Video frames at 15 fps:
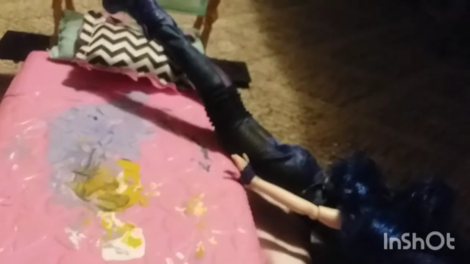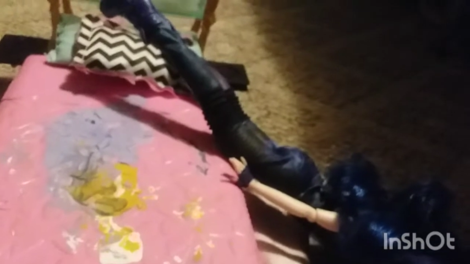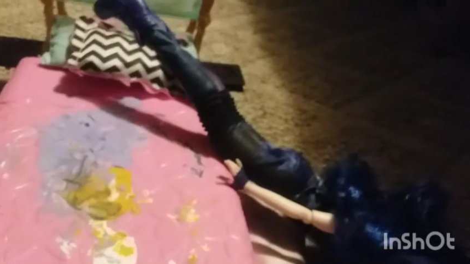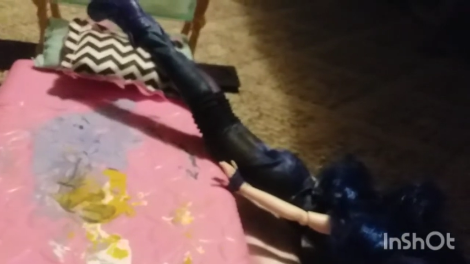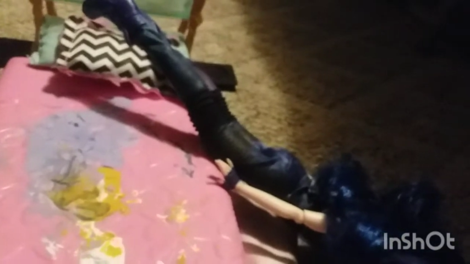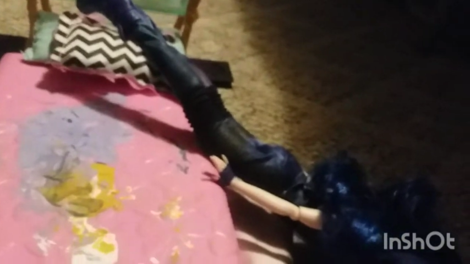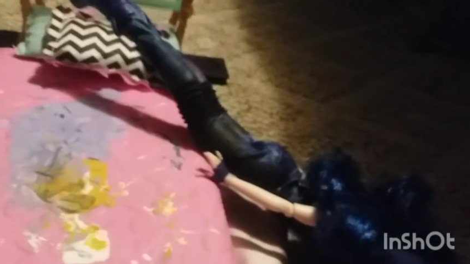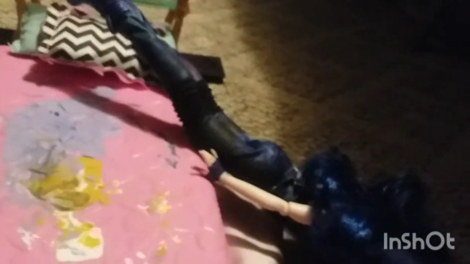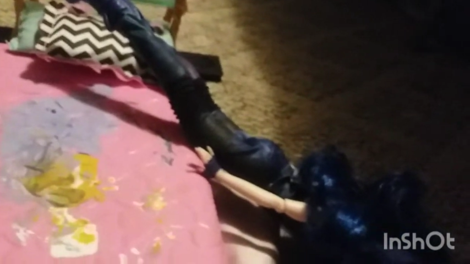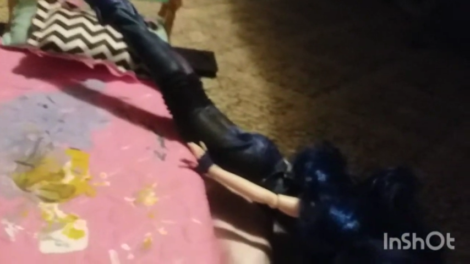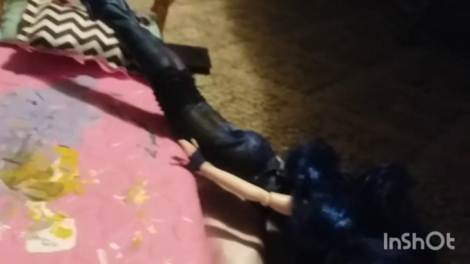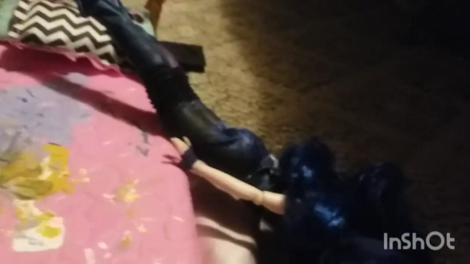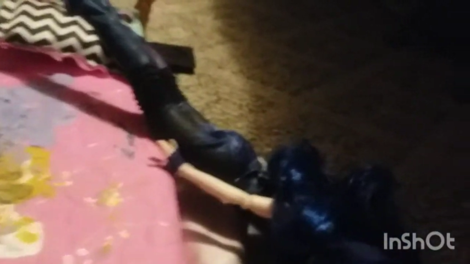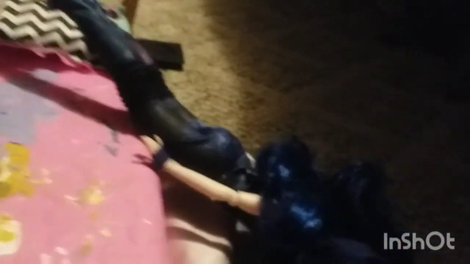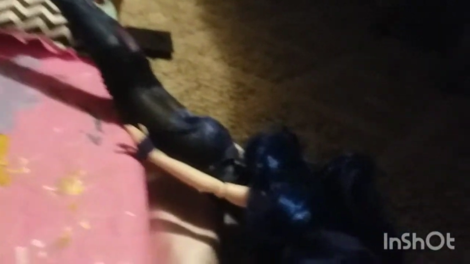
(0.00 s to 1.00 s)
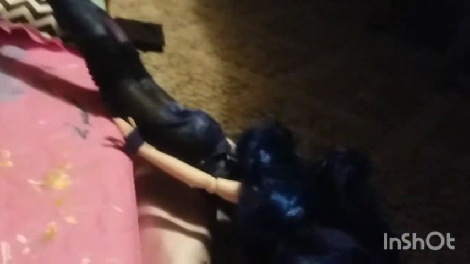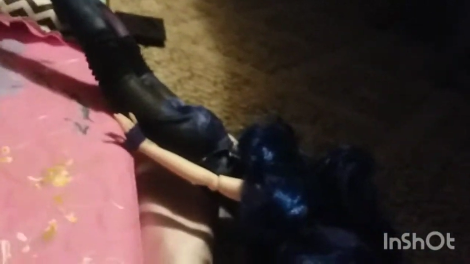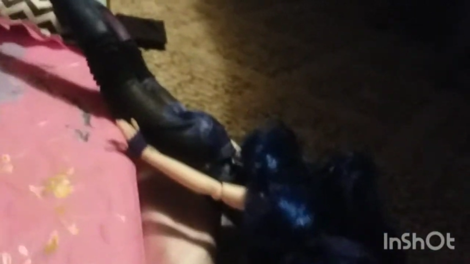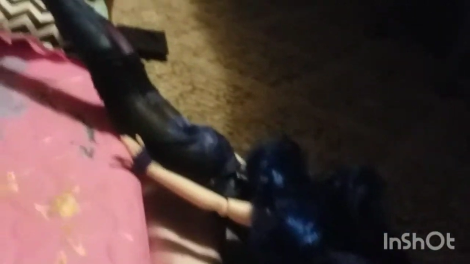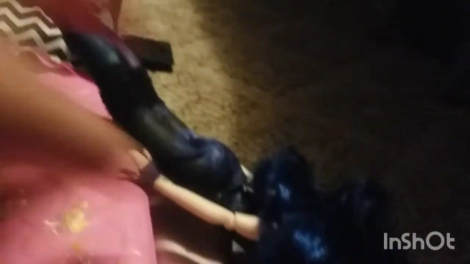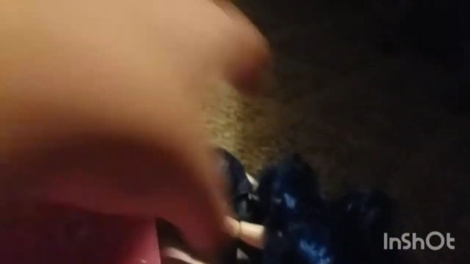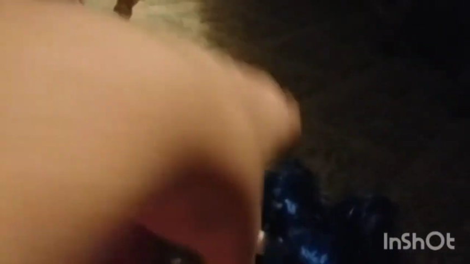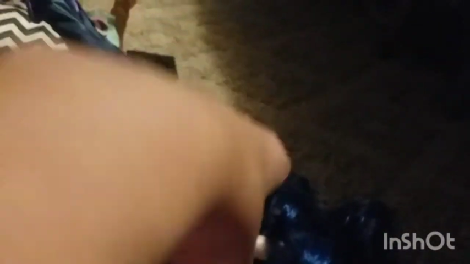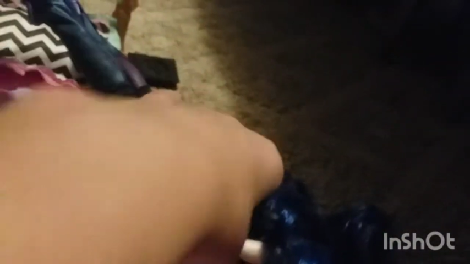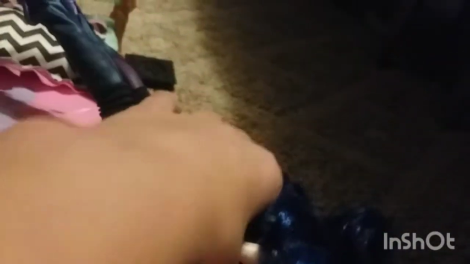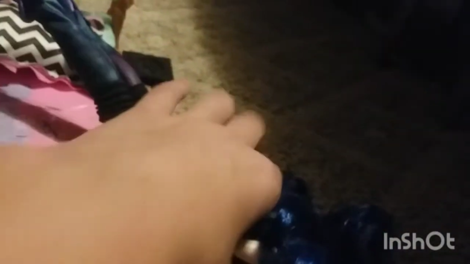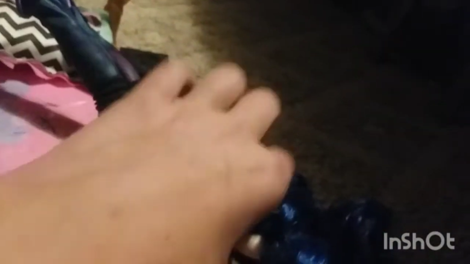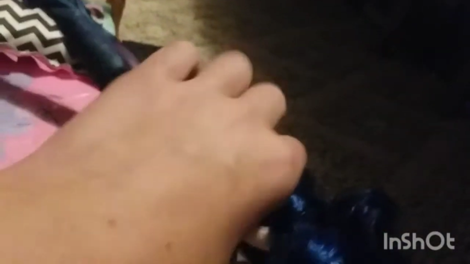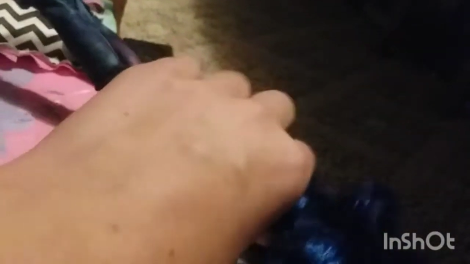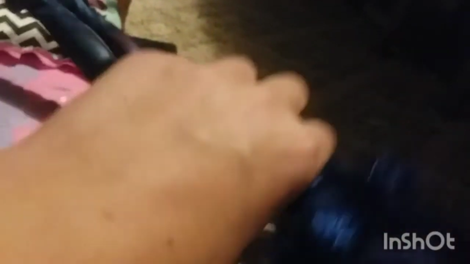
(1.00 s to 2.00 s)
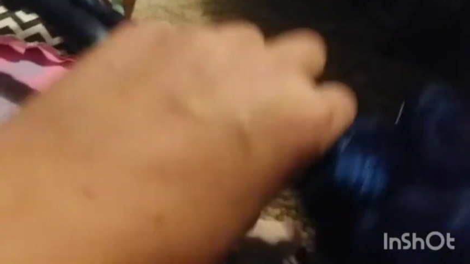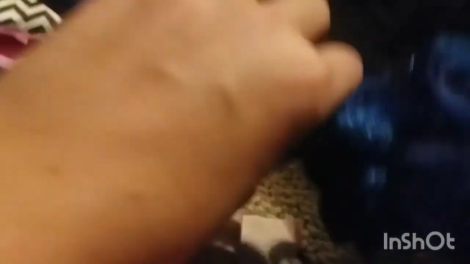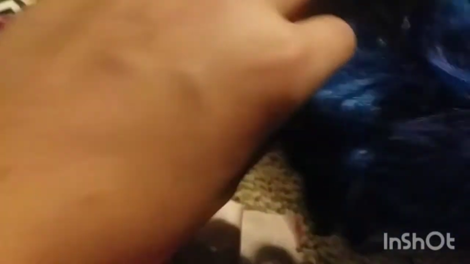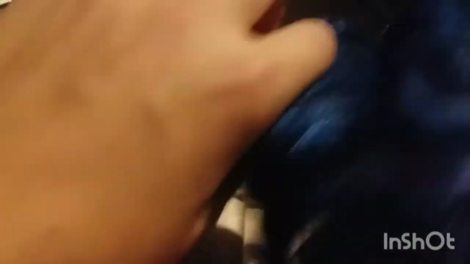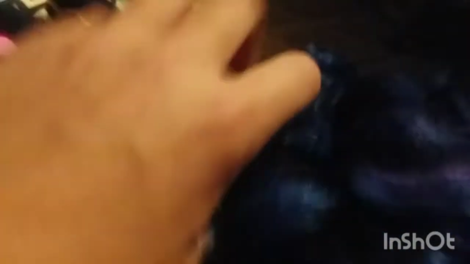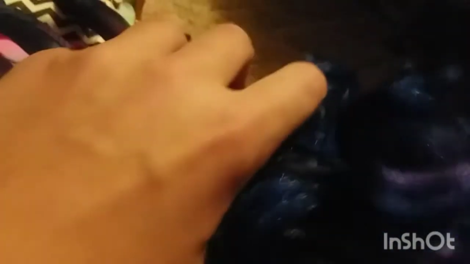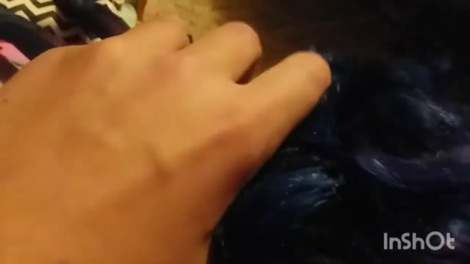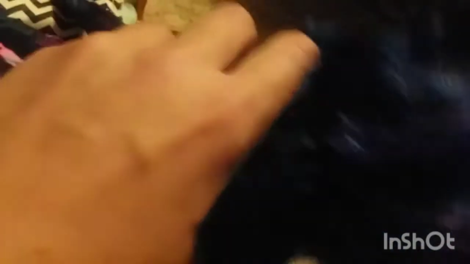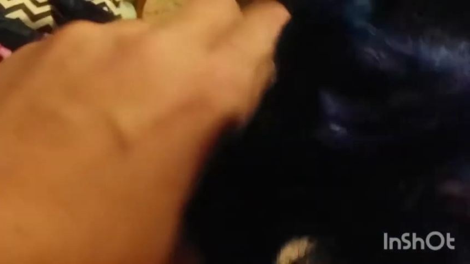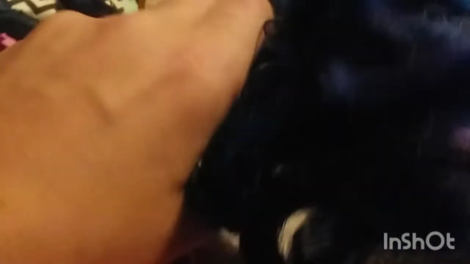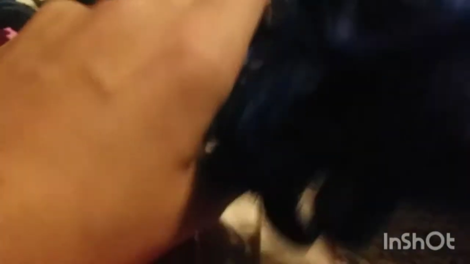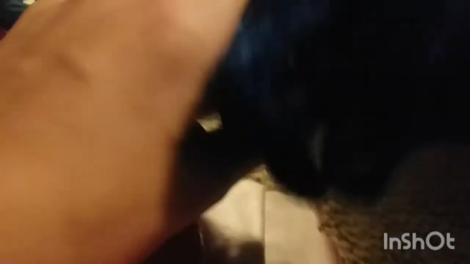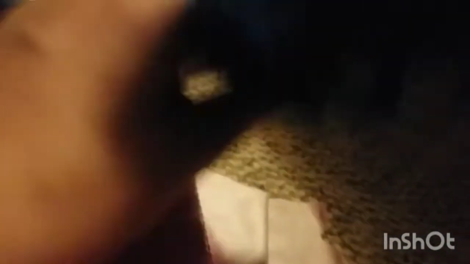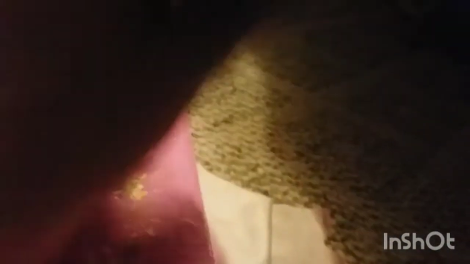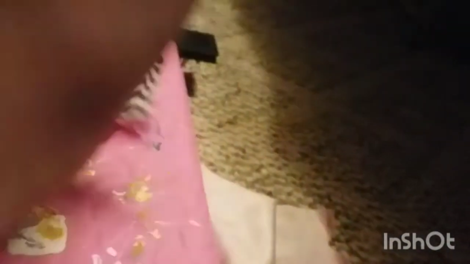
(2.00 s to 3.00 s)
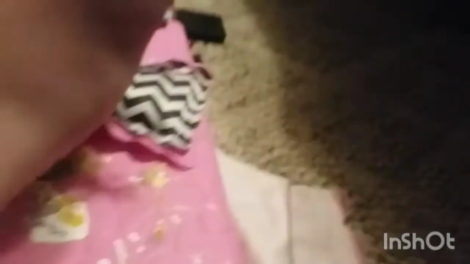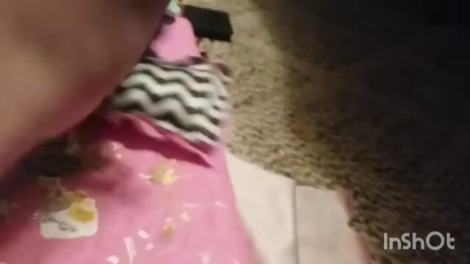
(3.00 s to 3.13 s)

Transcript: Nobody's mouth can be seen.